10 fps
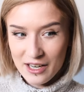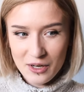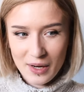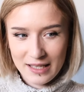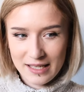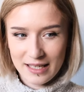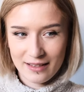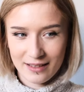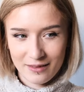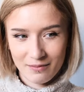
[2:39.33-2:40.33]
Here you can see
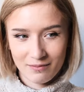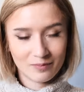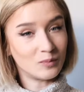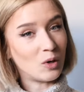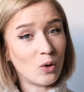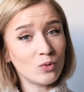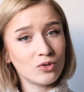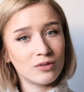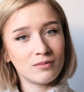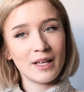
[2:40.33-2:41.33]
the old
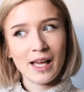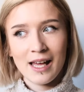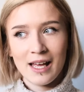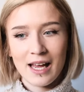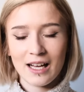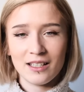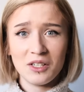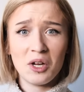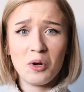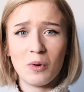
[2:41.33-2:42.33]
and the
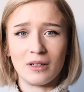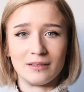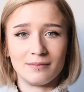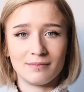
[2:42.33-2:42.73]
new one.